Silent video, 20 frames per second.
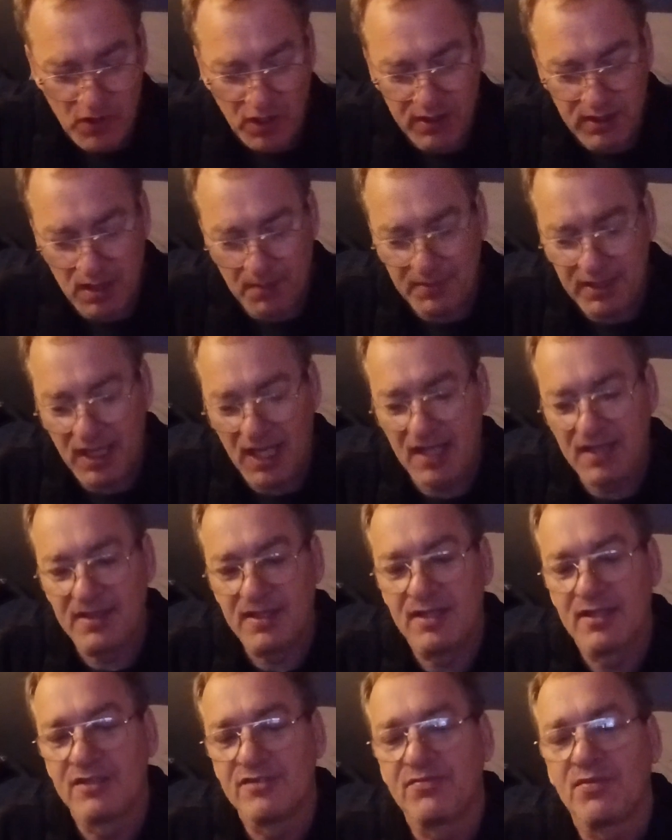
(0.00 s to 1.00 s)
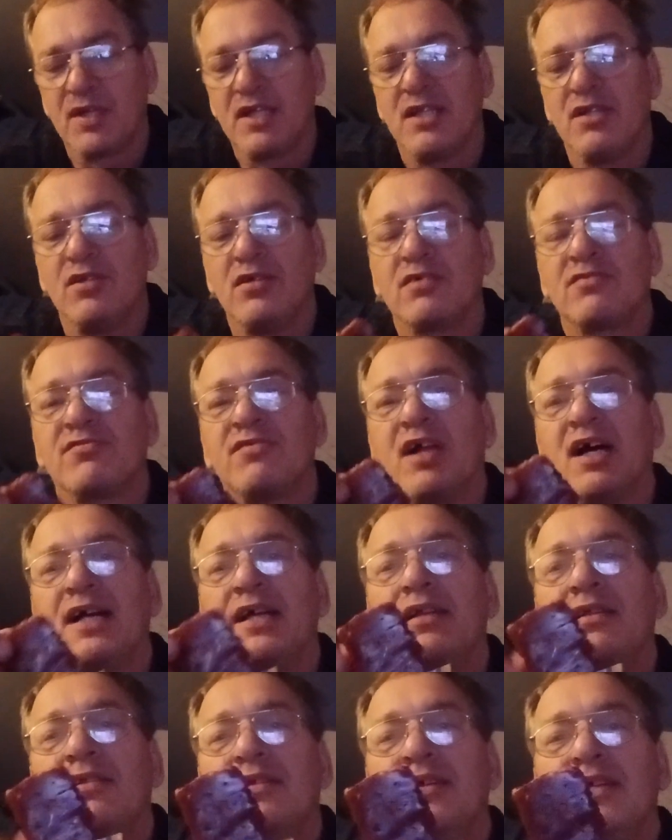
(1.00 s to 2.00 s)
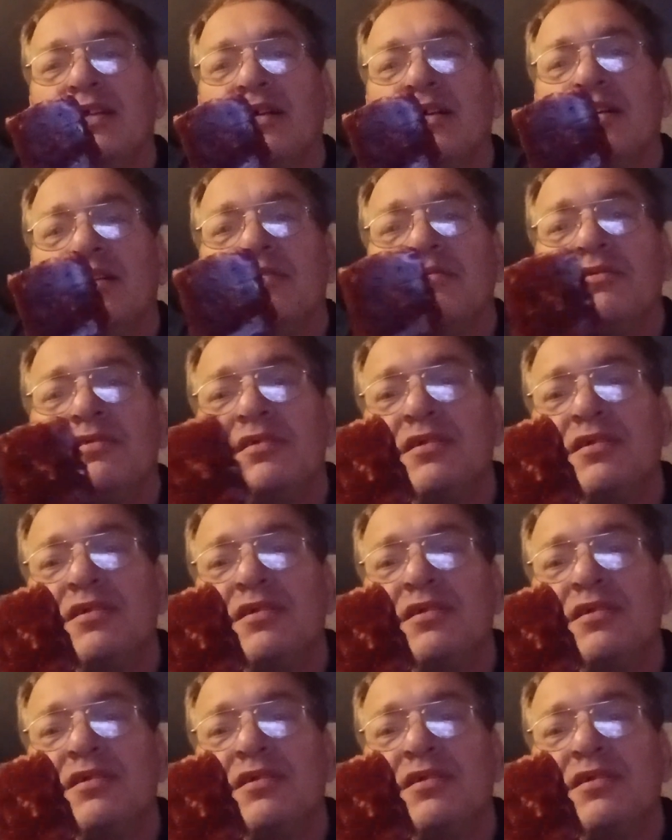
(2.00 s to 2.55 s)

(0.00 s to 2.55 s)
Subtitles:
Yummy. And here's what it looks like. The